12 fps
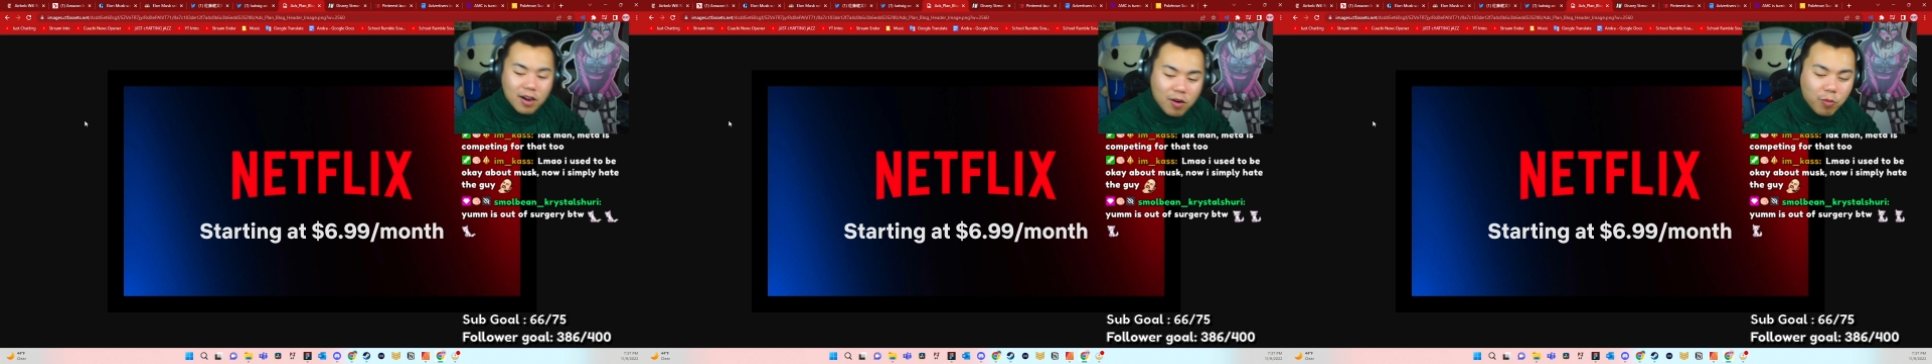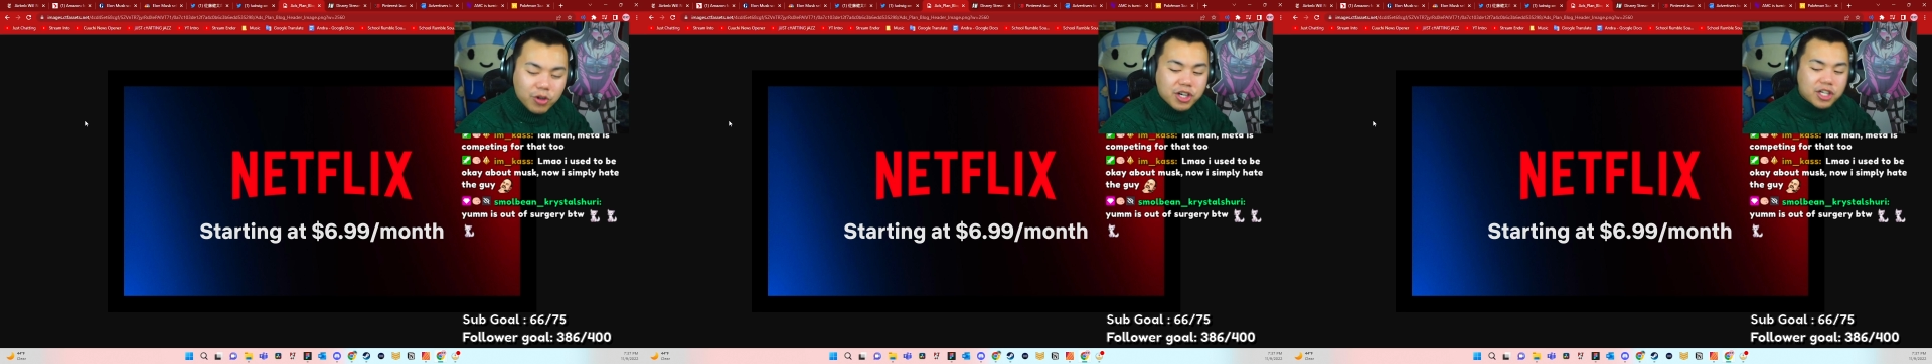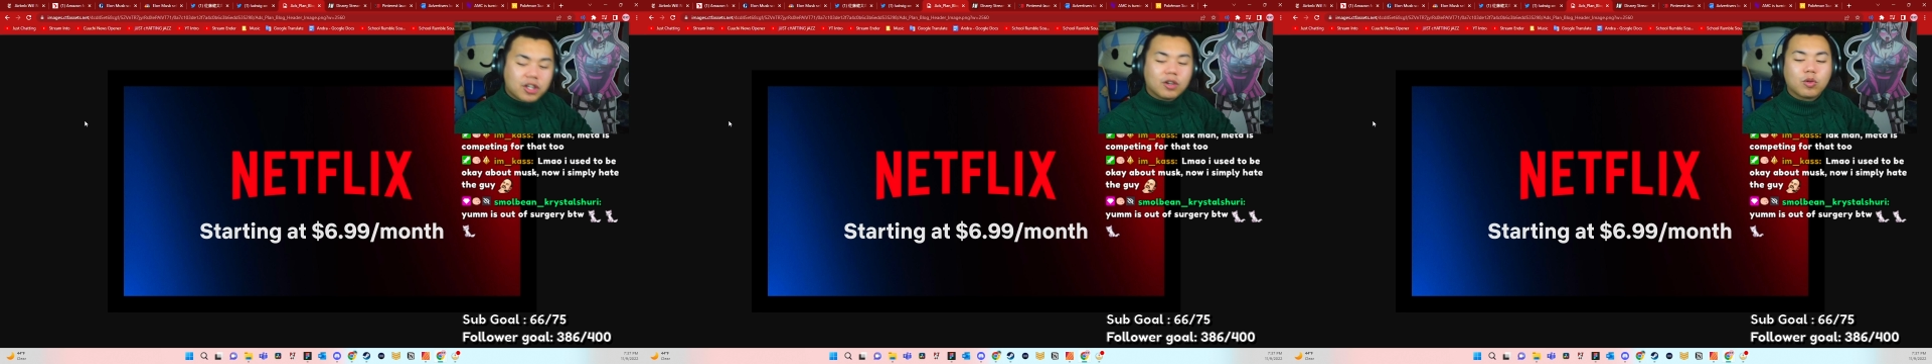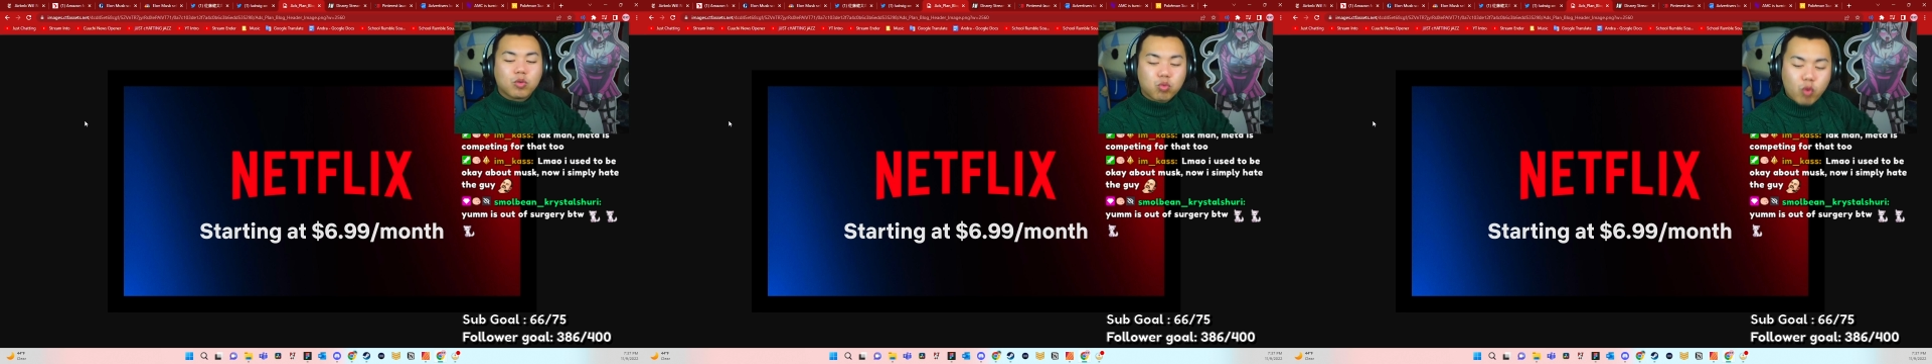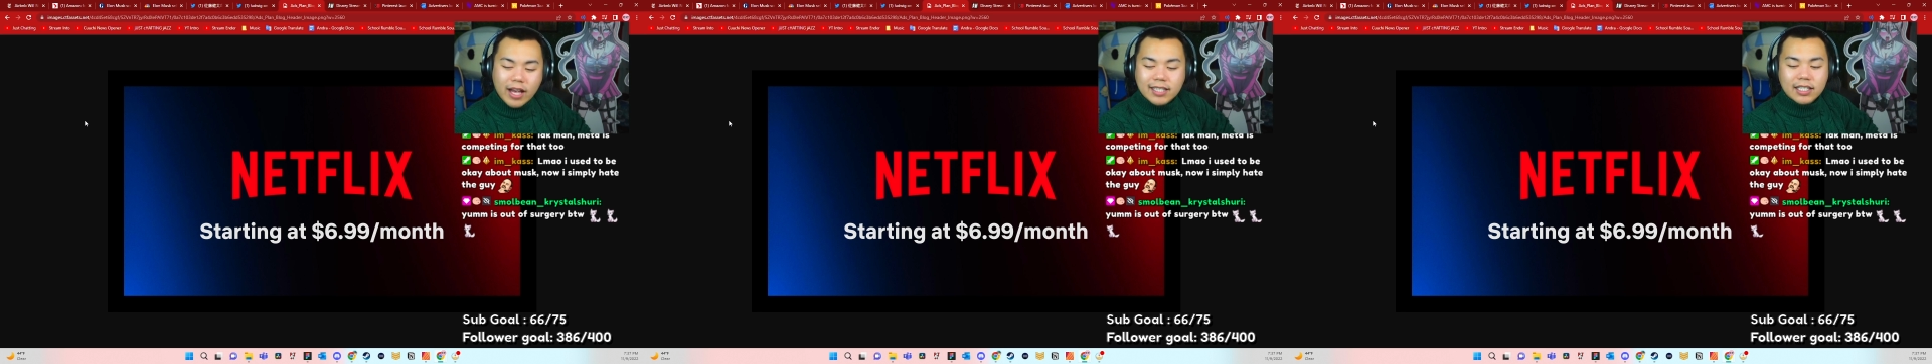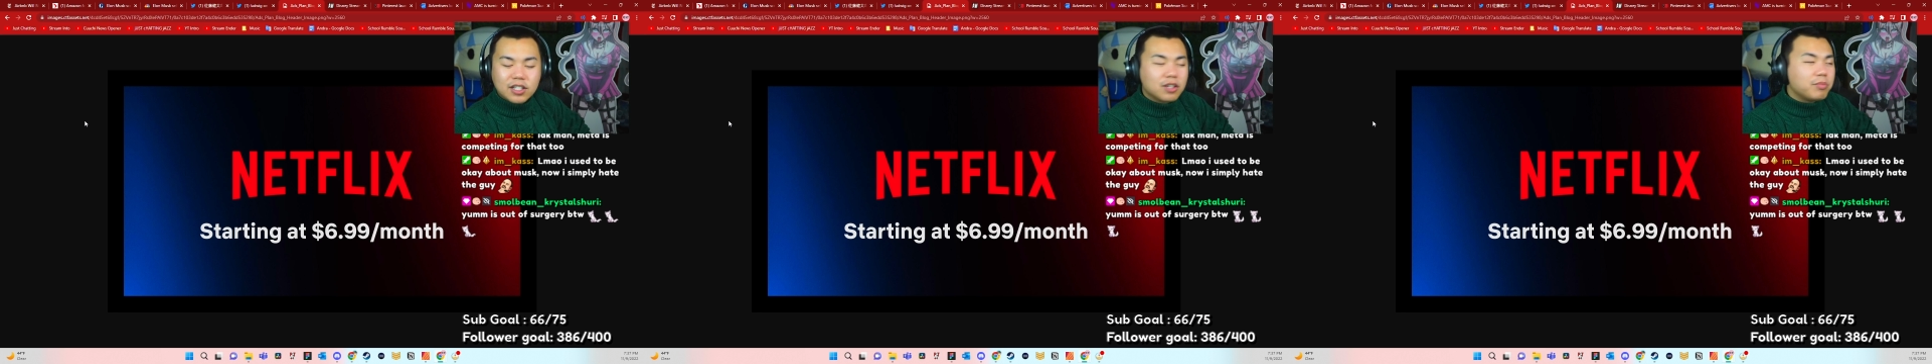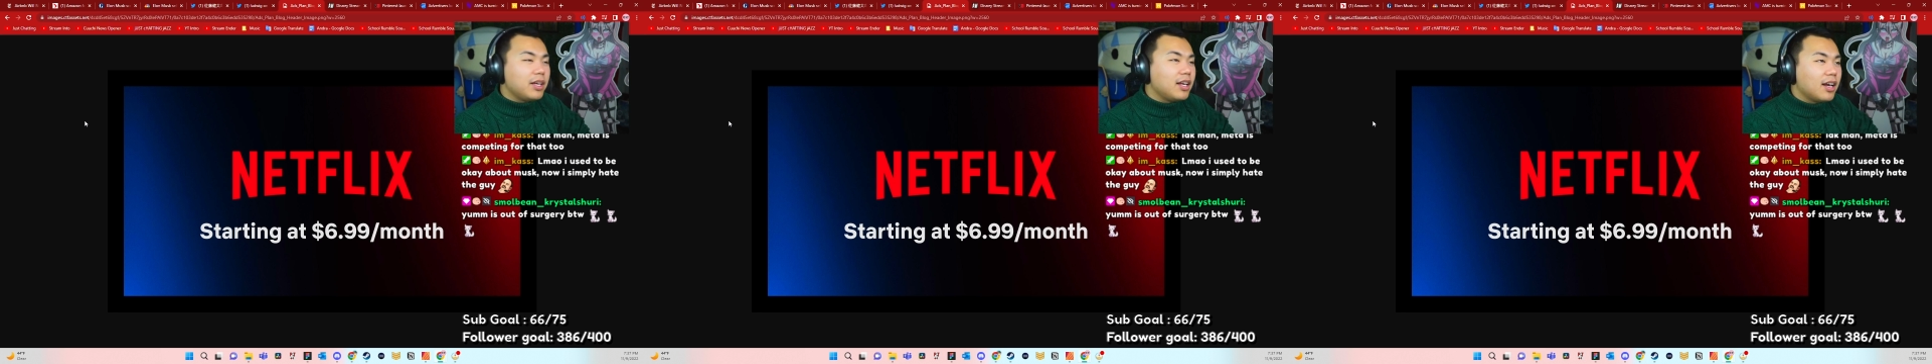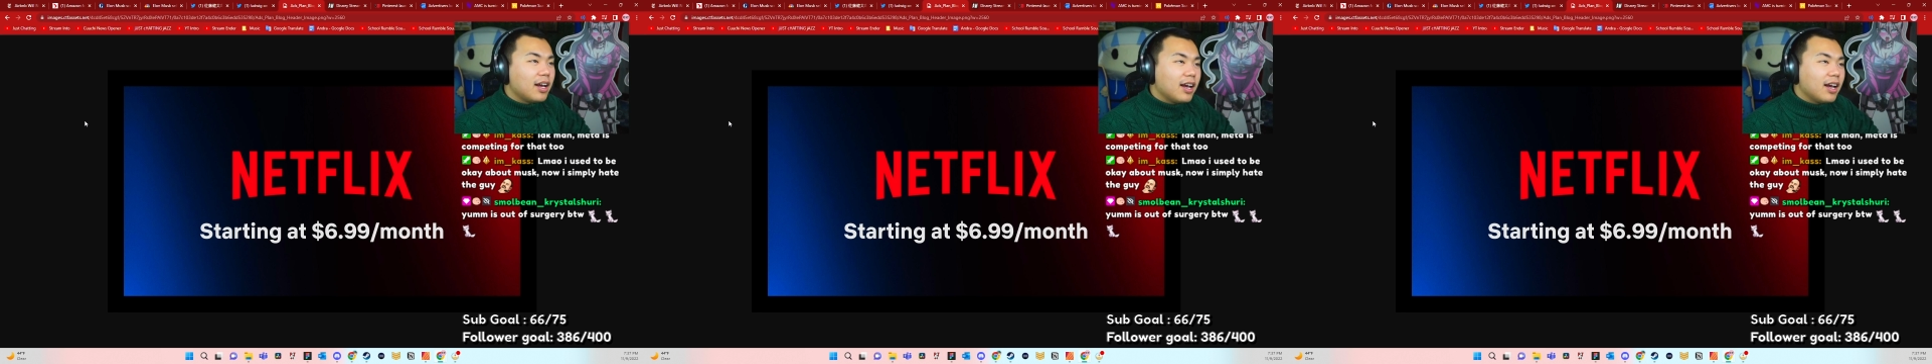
which is crazy to me,